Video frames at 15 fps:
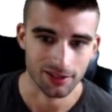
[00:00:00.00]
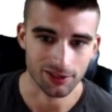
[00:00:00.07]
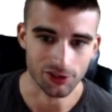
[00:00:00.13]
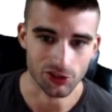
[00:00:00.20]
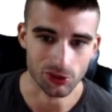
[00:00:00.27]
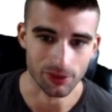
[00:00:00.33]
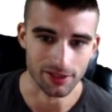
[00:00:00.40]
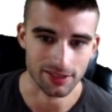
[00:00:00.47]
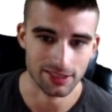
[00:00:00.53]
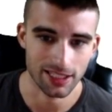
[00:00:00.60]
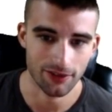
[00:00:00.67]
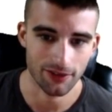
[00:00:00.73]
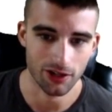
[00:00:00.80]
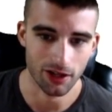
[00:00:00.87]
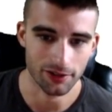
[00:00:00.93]
close to a
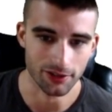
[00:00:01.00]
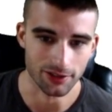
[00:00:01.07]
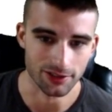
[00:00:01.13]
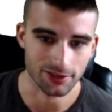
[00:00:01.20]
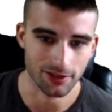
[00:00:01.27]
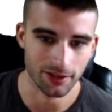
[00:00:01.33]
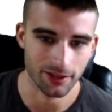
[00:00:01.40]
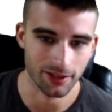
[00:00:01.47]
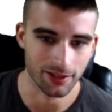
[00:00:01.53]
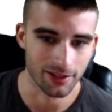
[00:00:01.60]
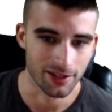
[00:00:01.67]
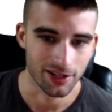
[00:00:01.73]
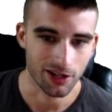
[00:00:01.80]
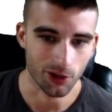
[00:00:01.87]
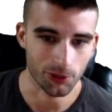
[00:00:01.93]
700 slugging,
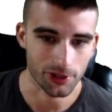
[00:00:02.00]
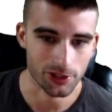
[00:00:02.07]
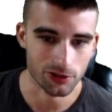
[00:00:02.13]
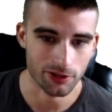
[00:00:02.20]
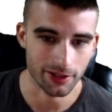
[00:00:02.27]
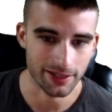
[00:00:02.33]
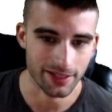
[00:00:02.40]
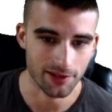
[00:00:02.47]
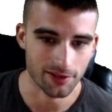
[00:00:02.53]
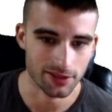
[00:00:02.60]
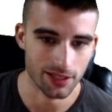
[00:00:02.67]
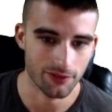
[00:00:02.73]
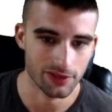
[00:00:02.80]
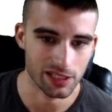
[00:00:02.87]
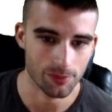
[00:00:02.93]
only striking out
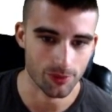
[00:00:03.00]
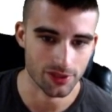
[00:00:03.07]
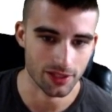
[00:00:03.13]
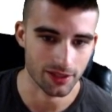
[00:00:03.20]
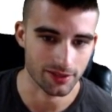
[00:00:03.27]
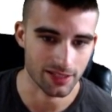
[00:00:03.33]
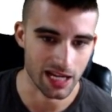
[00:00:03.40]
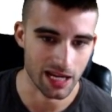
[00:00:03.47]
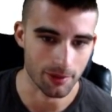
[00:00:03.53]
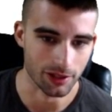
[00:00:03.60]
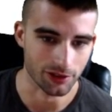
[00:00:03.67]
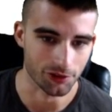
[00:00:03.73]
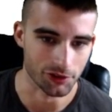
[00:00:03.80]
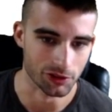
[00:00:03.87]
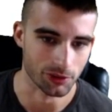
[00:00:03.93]
17% of the time and
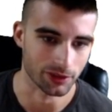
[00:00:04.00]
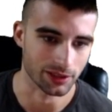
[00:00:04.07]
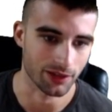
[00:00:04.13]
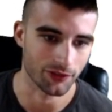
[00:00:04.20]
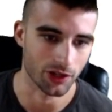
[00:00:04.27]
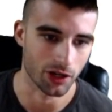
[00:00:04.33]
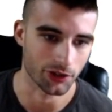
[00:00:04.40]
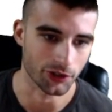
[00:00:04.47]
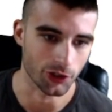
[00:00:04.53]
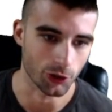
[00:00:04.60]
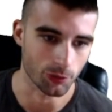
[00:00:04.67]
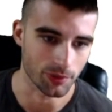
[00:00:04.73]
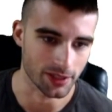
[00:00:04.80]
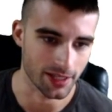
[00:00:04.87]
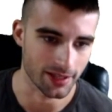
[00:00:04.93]
close to an 1100
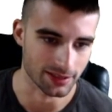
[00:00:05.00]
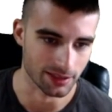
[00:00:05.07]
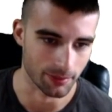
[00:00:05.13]
OPS.